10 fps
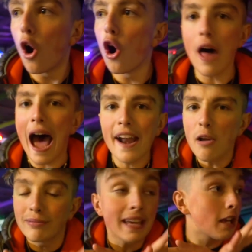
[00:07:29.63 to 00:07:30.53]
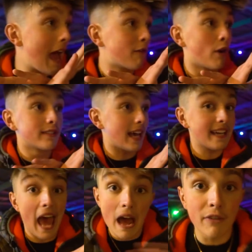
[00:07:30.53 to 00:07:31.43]
Or I don't think everyone's
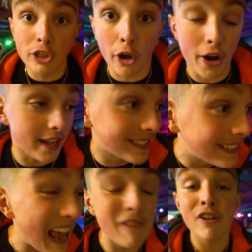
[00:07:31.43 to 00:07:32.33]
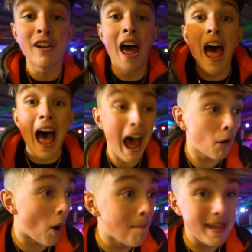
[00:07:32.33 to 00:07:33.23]
like ever done a 7
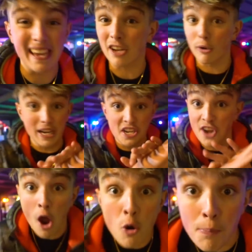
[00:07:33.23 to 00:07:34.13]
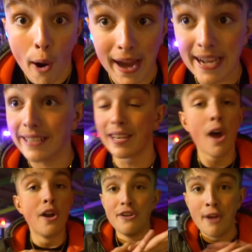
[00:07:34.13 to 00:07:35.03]
hour meet and greet. No breaks,
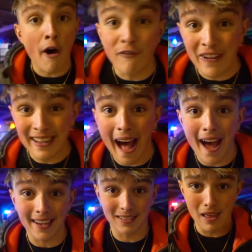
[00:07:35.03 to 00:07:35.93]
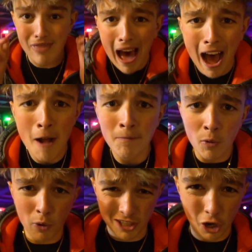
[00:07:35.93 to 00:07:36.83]
nothing, guys. That
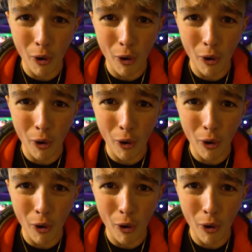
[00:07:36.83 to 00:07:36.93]
was